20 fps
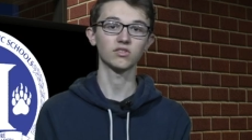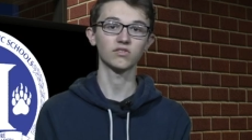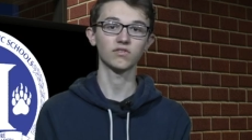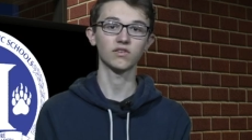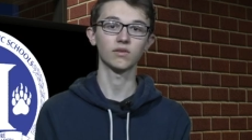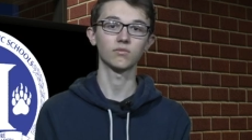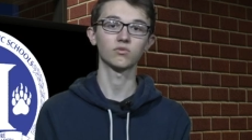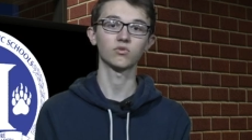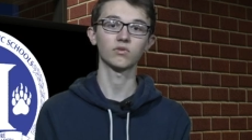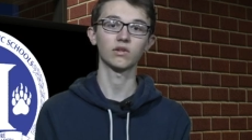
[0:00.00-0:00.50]

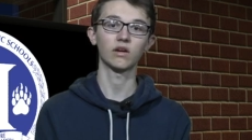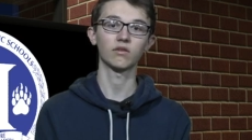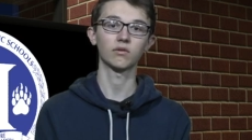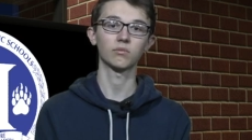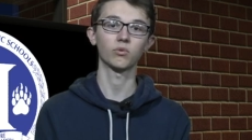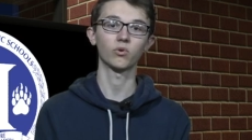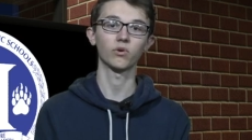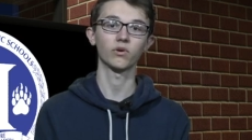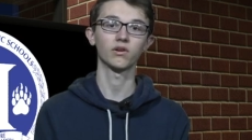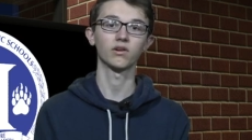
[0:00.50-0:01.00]
Phibbs will now
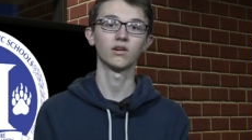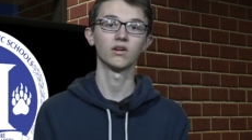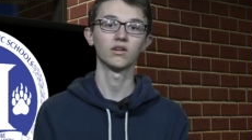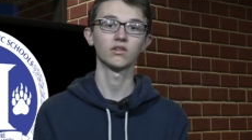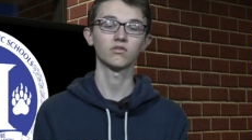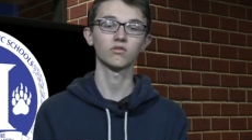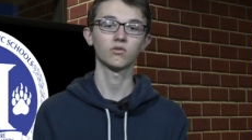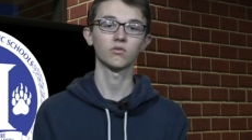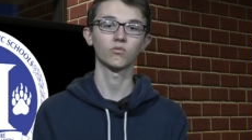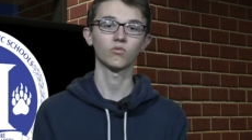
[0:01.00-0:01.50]
report
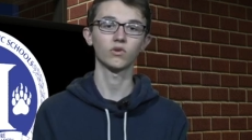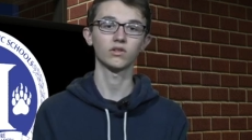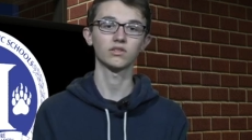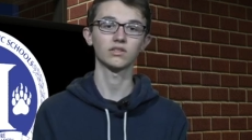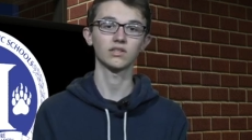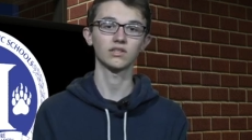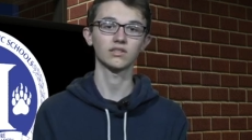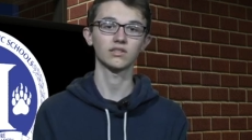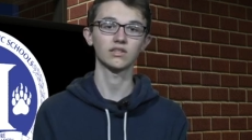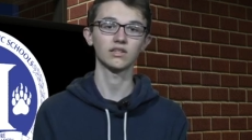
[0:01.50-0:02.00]
to room
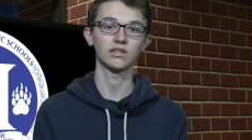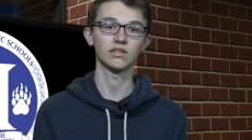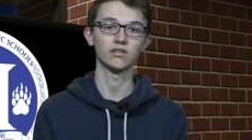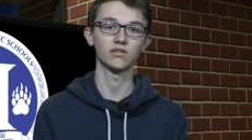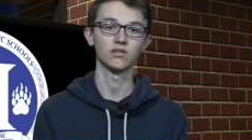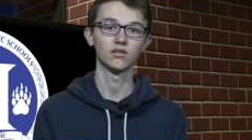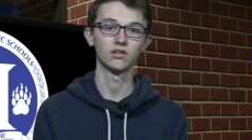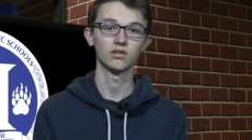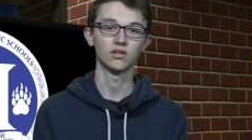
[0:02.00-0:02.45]
116.